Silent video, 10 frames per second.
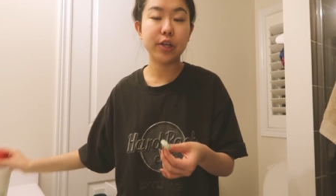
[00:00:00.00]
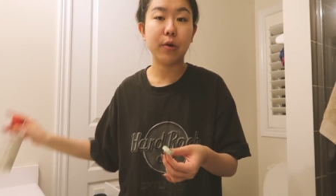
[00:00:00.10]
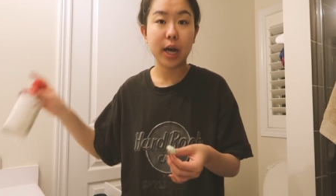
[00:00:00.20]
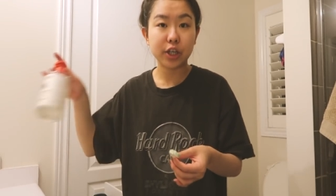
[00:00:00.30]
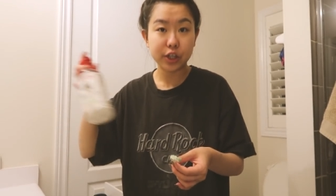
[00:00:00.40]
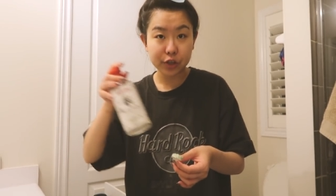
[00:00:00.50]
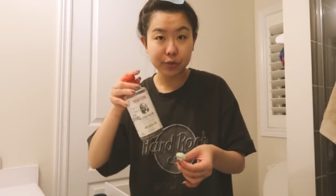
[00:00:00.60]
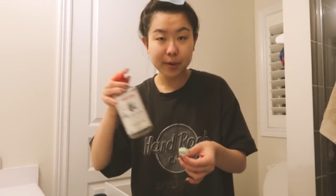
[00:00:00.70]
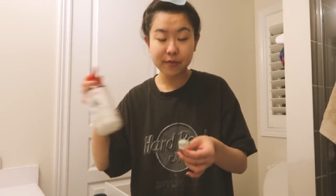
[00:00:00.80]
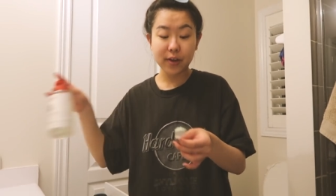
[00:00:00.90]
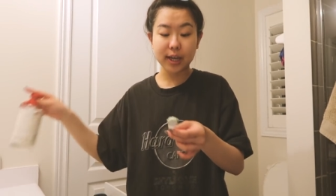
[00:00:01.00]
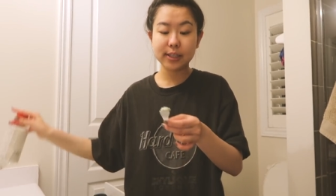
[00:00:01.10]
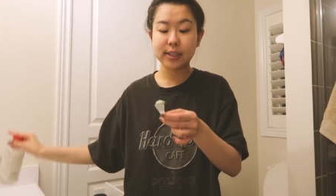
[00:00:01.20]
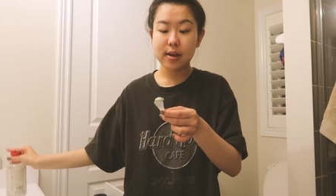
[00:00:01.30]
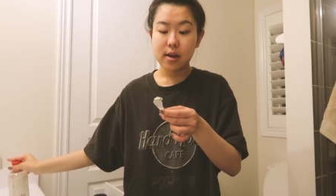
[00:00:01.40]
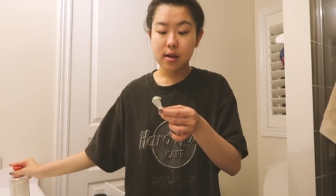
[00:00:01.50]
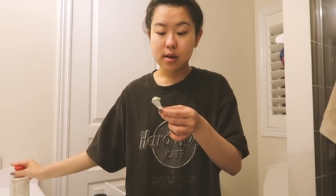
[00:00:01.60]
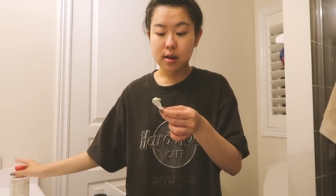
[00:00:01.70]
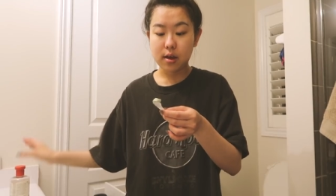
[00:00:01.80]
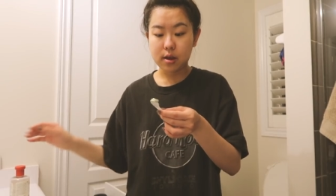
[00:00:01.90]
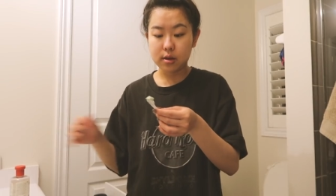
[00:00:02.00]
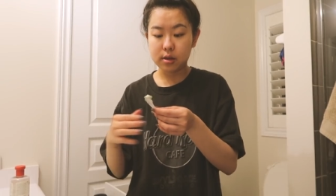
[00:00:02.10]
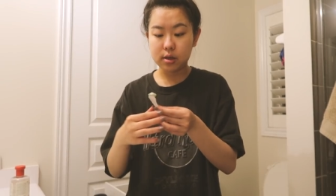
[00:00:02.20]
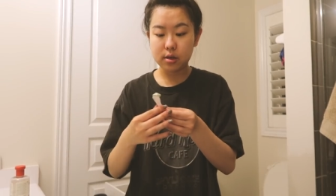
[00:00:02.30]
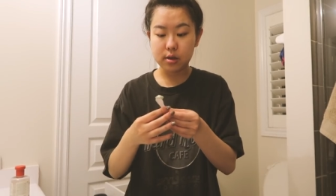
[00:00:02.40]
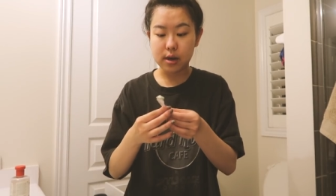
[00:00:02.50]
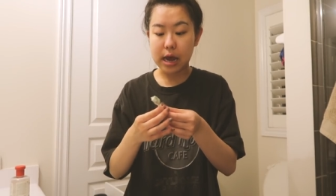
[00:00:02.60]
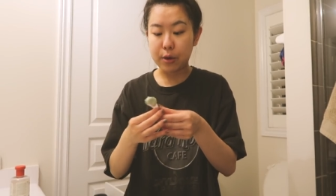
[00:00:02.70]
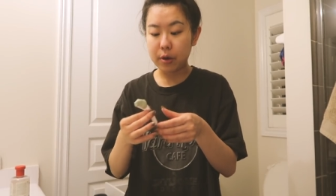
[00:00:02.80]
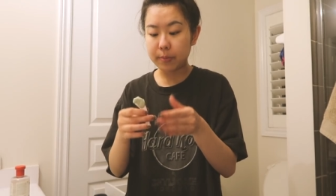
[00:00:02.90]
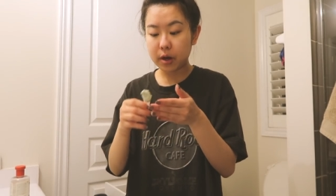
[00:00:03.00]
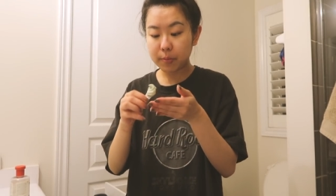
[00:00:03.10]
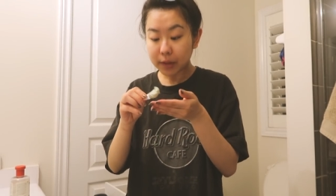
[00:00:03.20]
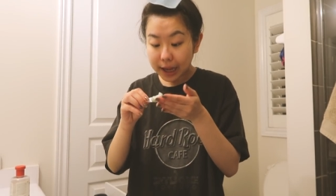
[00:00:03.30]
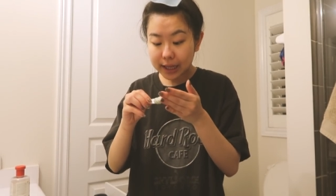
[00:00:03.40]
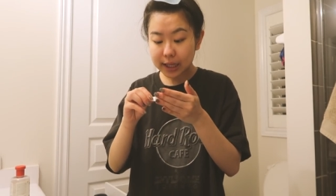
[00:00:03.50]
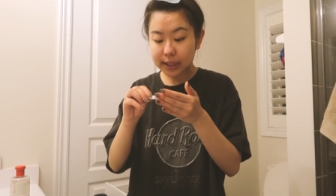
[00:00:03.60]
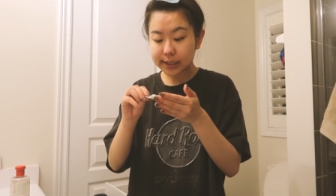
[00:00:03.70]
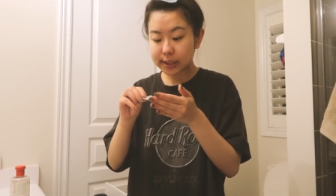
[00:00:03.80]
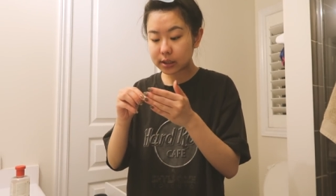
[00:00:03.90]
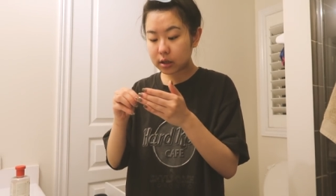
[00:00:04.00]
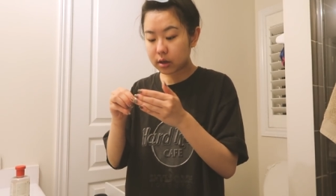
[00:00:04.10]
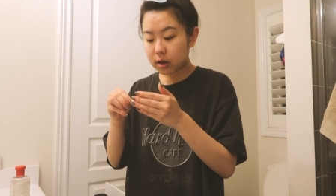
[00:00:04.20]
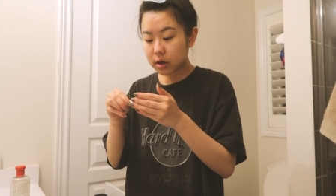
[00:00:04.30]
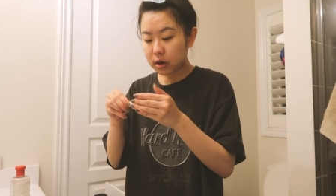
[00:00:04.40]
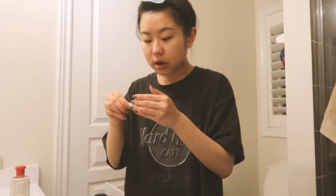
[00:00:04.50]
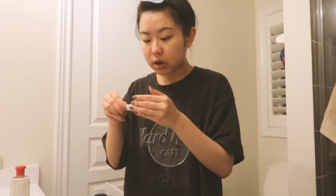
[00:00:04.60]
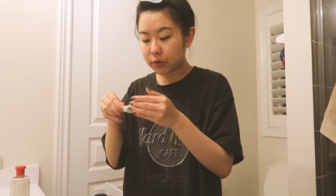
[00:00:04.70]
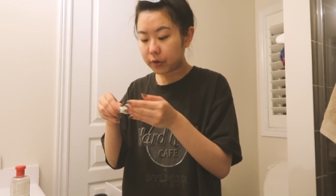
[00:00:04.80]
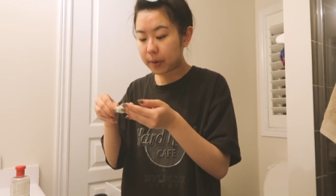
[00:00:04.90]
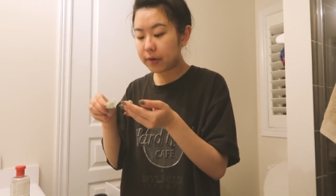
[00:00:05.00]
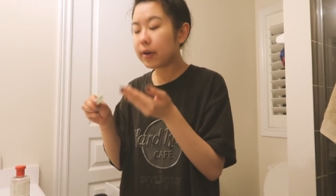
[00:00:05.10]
So I just toned my face and now I'm going to apply this all over my